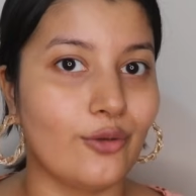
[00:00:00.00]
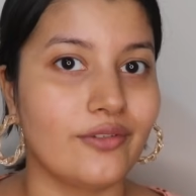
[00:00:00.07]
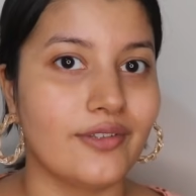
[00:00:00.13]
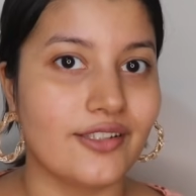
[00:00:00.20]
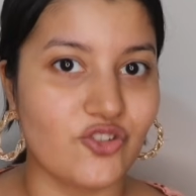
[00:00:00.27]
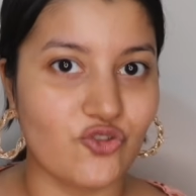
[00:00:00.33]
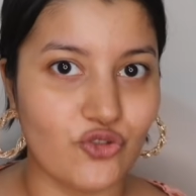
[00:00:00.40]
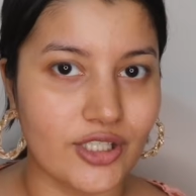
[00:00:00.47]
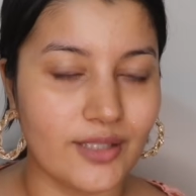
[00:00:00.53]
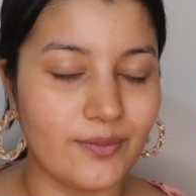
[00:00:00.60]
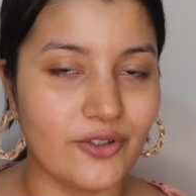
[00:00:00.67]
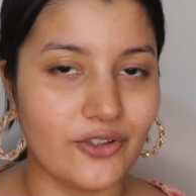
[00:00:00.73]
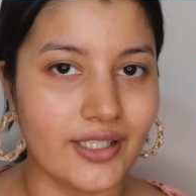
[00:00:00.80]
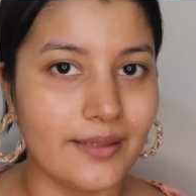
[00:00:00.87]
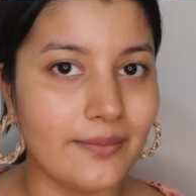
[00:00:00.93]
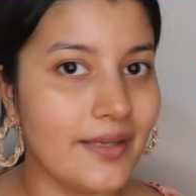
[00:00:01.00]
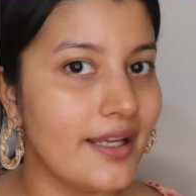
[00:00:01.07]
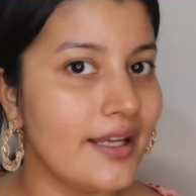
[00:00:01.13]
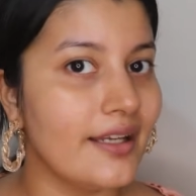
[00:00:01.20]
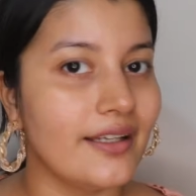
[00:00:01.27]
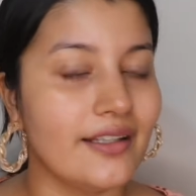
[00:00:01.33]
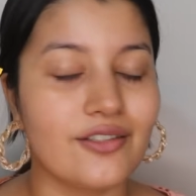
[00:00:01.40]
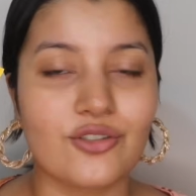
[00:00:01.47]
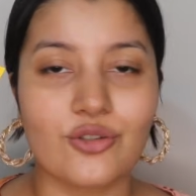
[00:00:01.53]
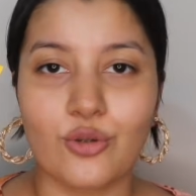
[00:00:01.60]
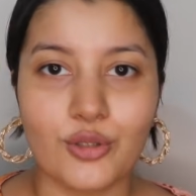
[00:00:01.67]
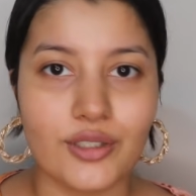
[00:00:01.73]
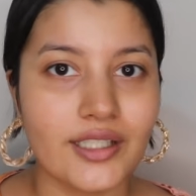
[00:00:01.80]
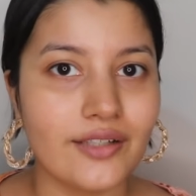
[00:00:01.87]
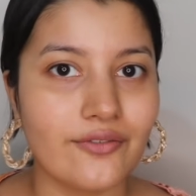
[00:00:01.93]
out this Dream Cream. It's
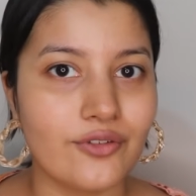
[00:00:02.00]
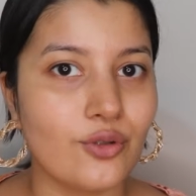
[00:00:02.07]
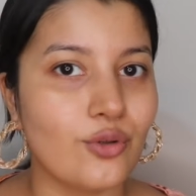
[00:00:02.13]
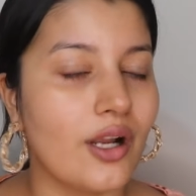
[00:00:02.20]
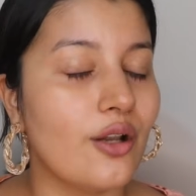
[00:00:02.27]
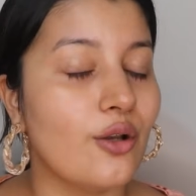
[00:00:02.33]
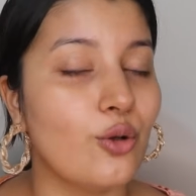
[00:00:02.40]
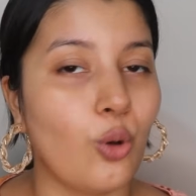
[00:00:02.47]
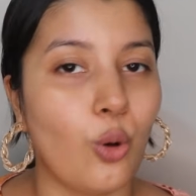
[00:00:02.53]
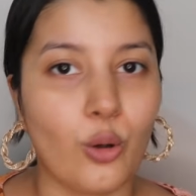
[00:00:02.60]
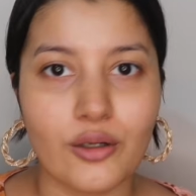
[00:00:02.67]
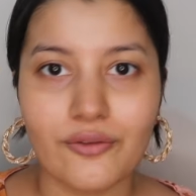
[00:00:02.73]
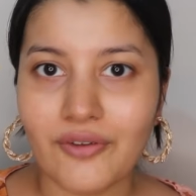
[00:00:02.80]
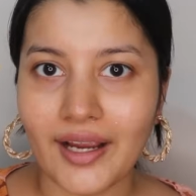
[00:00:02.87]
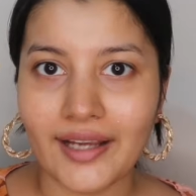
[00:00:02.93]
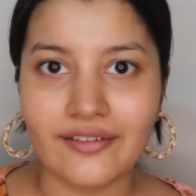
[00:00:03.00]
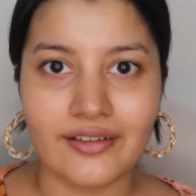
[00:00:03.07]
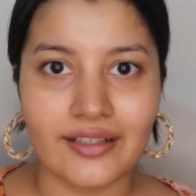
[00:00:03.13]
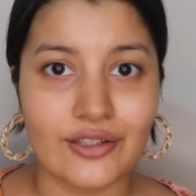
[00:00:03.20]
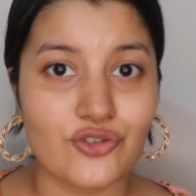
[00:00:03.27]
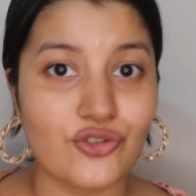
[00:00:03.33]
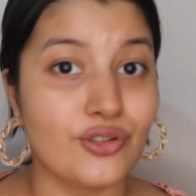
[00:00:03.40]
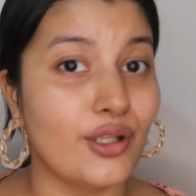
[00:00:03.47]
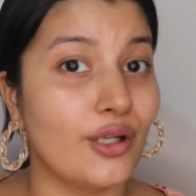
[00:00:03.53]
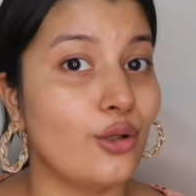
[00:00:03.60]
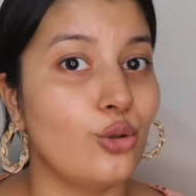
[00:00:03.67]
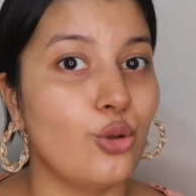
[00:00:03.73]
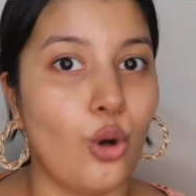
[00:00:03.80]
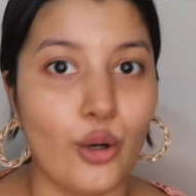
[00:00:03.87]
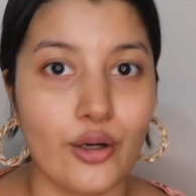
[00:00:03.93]
gonna give you a lot of hydration,
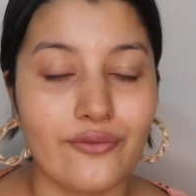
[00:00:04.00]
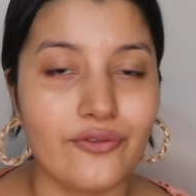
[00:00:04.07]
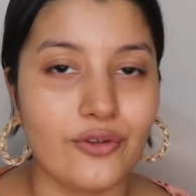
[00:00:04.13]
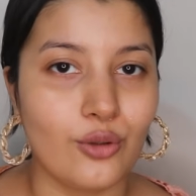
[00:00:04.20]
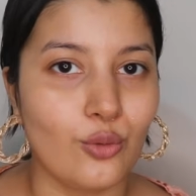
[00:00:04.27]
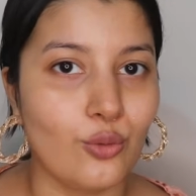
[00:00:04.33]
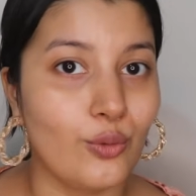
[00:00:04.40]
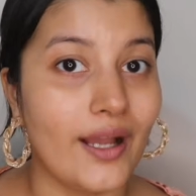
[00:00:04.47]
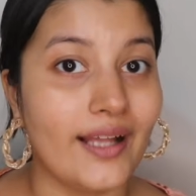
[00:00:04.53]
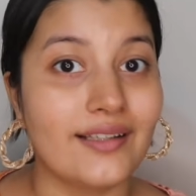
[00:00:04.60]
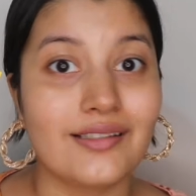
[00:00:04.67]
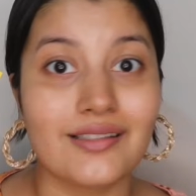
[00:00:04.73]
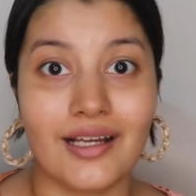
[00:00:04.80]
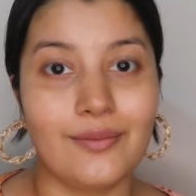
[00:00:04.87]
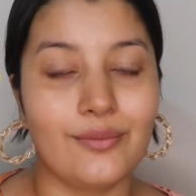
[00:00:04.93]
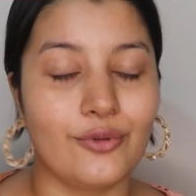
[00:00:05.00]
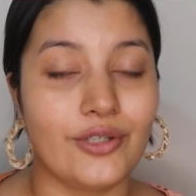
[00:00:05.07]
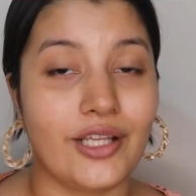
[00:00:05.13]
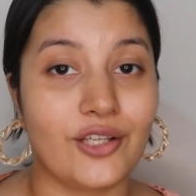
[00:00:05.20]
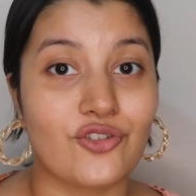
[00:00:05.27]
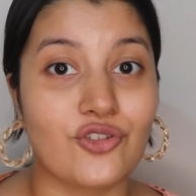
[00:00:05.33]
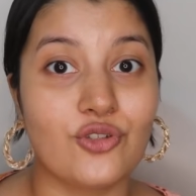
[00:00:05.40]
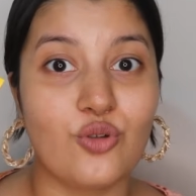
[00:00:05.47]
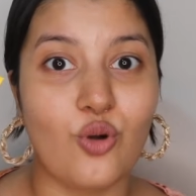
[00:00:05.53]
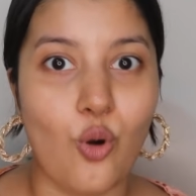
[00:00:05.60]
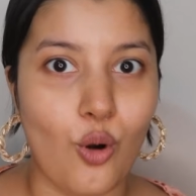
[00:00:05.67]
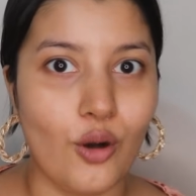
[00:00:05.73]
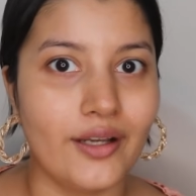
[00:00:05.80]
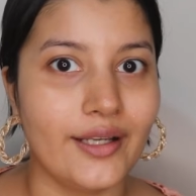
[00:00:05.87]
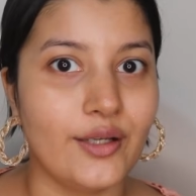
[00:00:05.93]
a lot of glow and sun protection
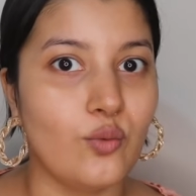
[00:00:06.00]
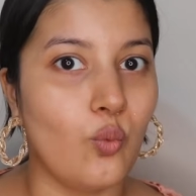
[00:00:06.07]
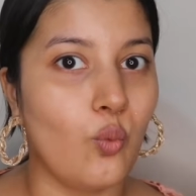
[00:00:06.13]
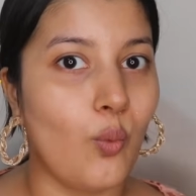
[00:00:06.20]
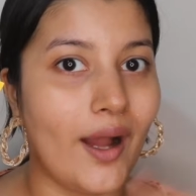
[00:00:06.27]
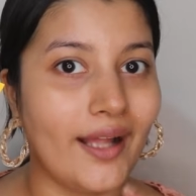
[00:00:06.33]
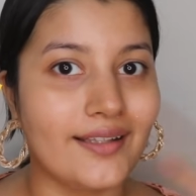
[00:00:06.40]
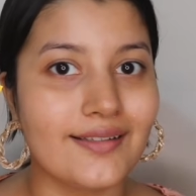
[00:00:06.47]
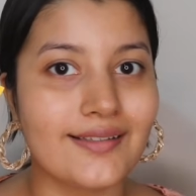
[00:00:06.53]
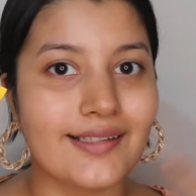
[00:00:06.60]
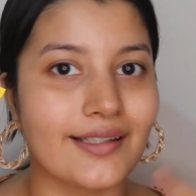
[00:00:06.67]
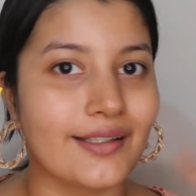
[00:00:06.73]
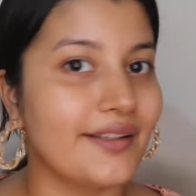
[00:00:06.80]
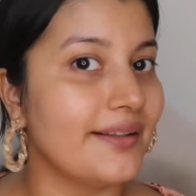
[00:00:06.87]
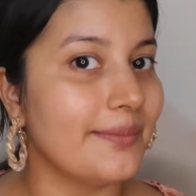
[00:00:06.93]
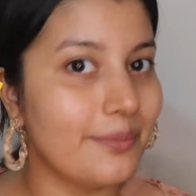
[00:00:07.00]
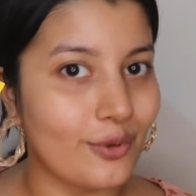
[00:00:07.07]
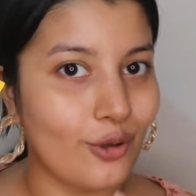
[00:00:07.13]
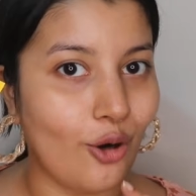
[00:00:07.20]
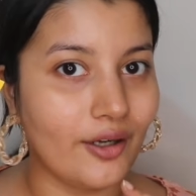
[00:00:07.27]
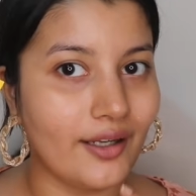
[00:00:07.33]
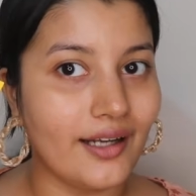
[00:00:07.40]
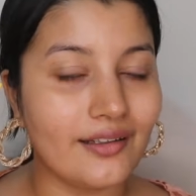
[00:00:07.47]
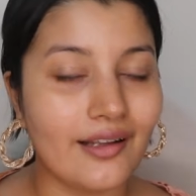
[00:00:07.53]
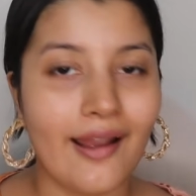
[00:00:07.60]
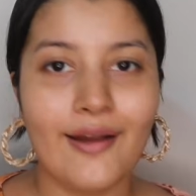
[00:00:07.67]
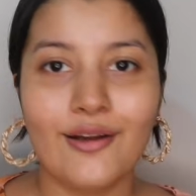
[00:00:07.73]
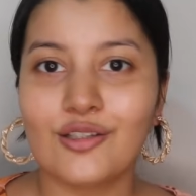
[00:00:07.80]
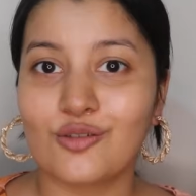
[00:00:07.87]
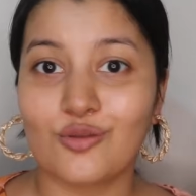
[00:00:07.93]
all in one single product.
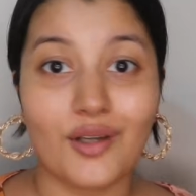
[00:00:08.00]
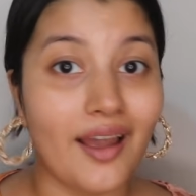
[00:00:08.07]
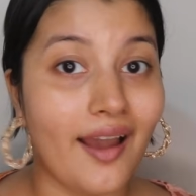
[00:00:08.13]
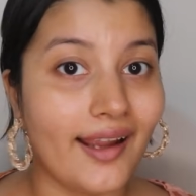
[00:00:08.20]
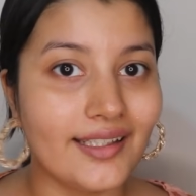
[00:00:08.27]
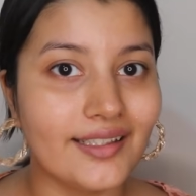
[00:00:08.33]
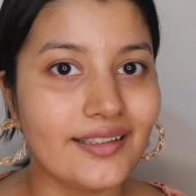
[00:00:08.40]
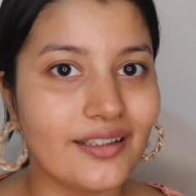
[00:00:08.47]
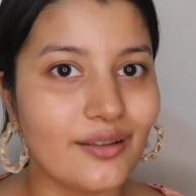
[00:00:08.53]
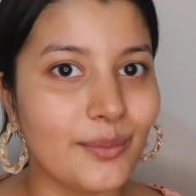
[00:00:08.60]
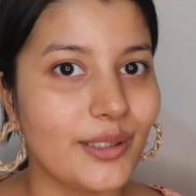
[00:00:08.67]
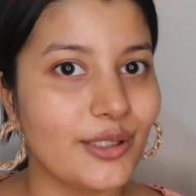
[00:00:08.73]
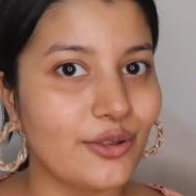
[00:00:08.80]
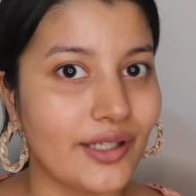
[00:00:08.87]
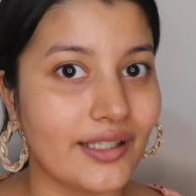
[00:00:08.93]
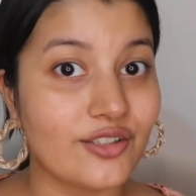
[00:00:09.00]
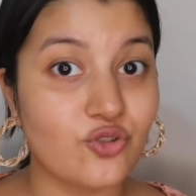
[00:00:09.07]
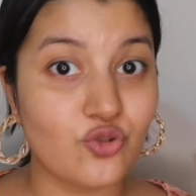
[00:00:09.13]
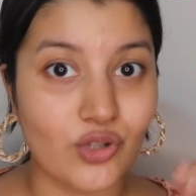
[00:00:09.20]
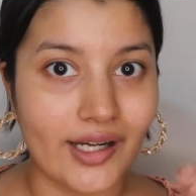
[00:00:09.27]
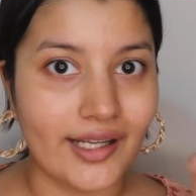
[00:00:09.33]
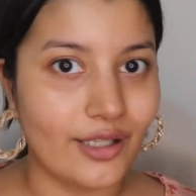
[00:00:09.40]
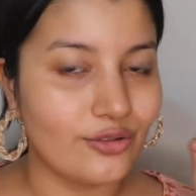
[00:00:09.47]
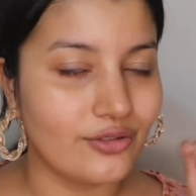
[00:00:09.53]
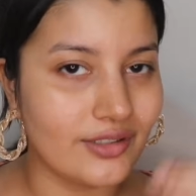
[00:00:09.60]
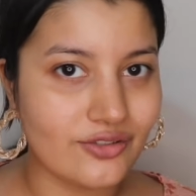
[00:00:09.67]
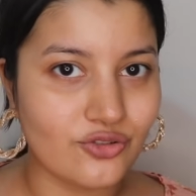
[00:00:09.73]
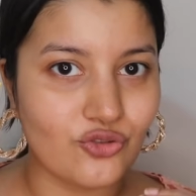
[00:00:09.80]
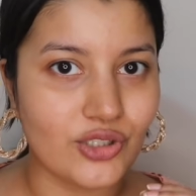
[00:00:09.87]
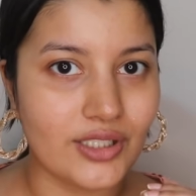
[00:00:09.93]
So I highly recommend you guys try out
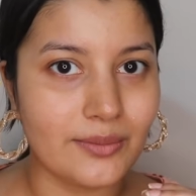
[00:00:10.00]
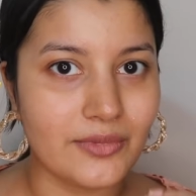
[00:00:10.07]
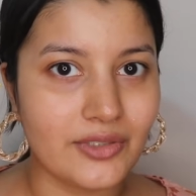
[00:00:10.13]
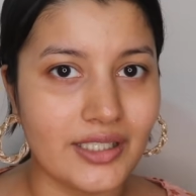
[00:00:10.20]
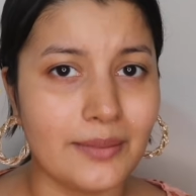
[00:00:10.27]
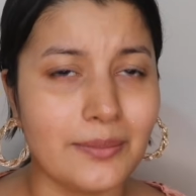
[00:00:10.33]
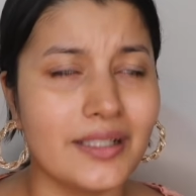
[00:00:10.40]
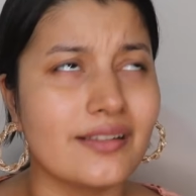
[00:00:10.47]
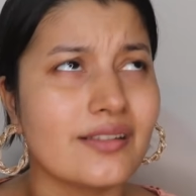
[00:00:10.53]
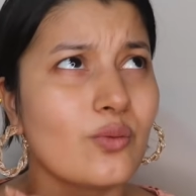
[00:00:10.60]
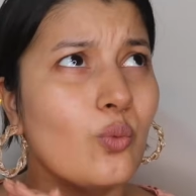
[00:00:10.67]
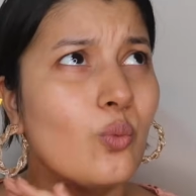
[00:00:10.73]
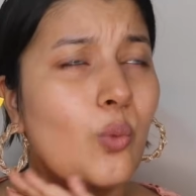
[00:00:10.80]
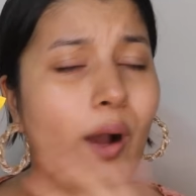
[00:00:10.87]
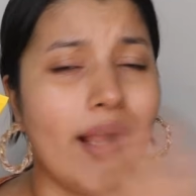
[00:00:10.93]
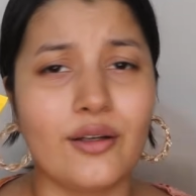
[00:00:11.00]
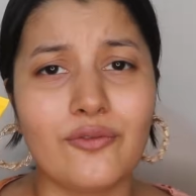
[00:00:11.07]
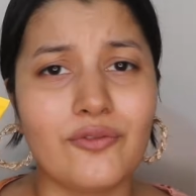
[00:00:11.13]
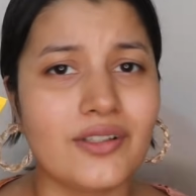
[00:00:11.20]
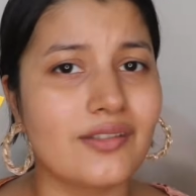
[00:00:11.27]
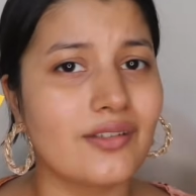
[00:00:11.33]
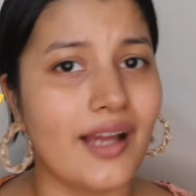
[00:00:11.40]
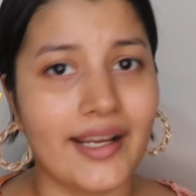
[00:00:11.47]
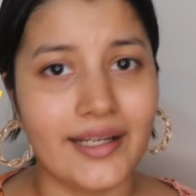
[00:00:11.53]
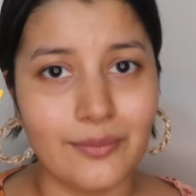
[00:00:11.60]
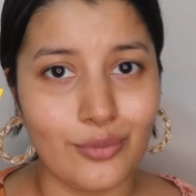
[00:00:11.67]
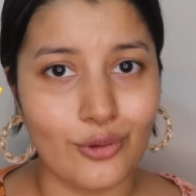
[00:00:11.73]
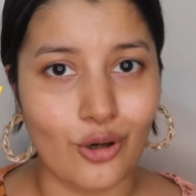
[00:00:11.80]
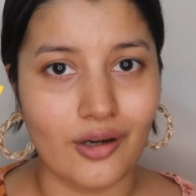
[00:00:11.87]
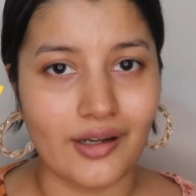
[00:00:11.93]
this Dream Cream. It's a one of its
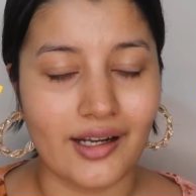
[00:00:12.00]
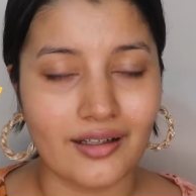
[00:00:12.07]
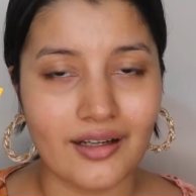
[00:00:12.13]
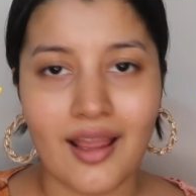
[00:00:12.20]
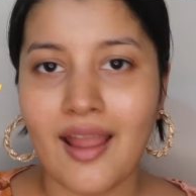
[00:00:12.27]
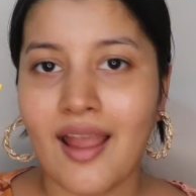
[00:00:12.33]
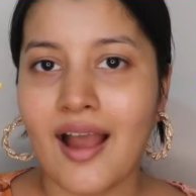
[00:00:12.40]
kind product.